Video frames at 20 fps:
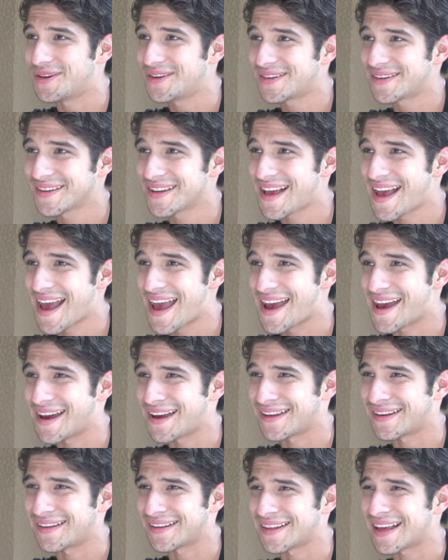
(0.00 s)

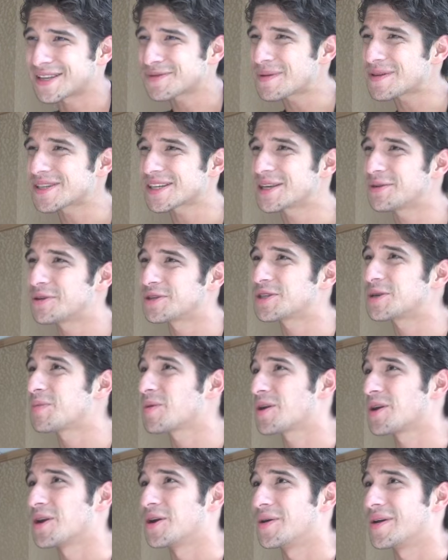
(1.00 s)
And that's basically what a
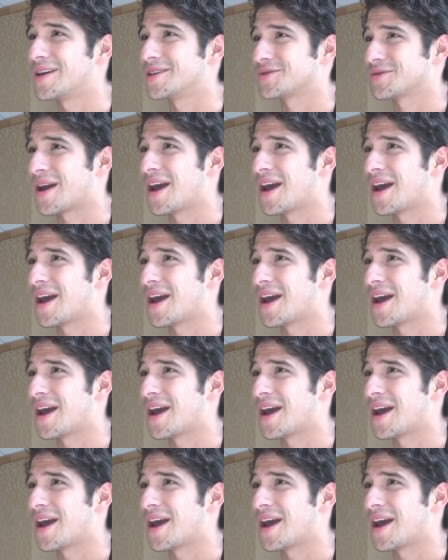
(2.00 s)
superhero is,